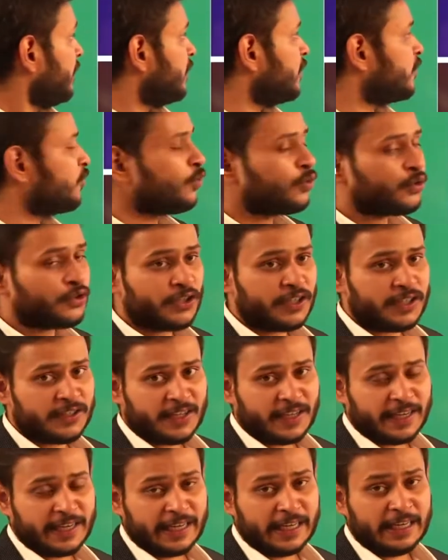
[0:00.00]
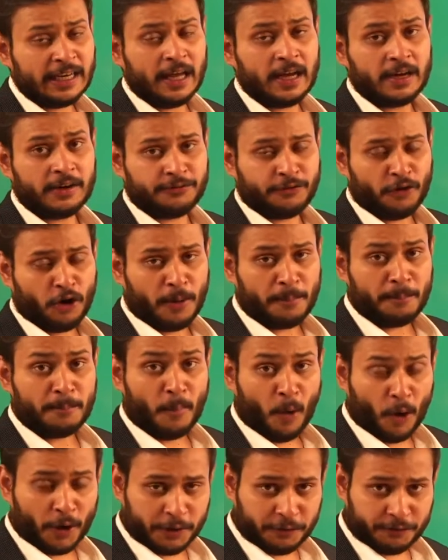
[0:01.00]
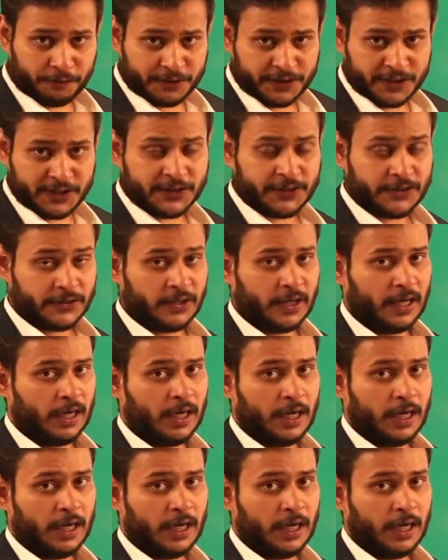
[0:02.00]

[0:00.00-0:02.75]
This question is again from modern physics.